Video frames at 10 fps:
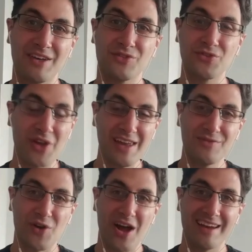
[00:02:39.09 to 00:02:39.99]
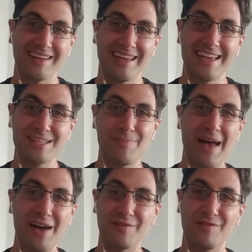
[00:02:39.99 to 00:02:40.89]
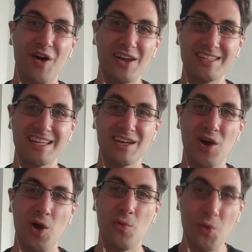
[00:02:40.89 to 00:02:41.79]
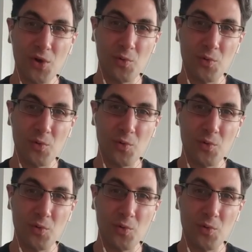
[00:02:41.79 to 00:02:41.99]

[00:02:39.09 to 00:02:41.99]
bad. Creative writing is about finding